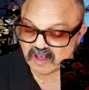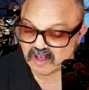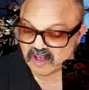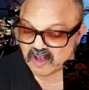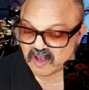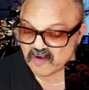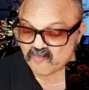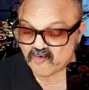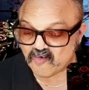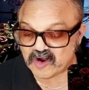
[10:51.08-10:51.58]

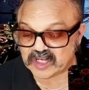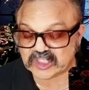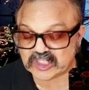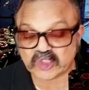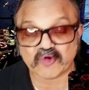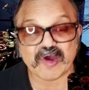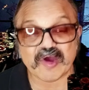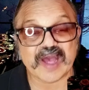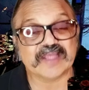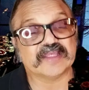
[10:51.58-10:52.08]
where he
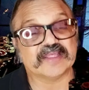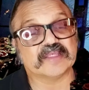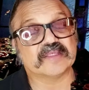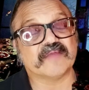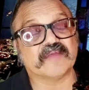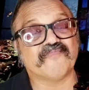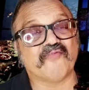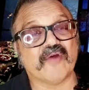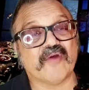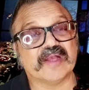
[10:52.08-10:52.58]
tries to
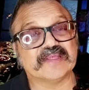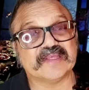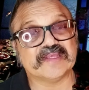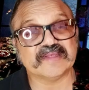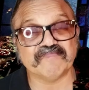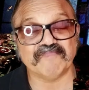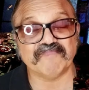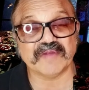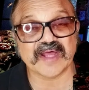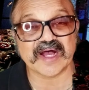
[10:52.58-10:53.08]
suppress his
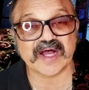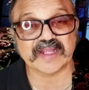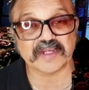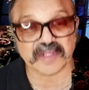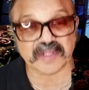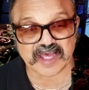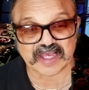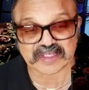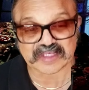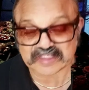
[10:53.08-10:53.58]

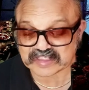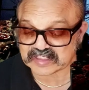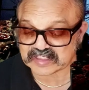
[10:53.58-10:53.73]
bloodlust.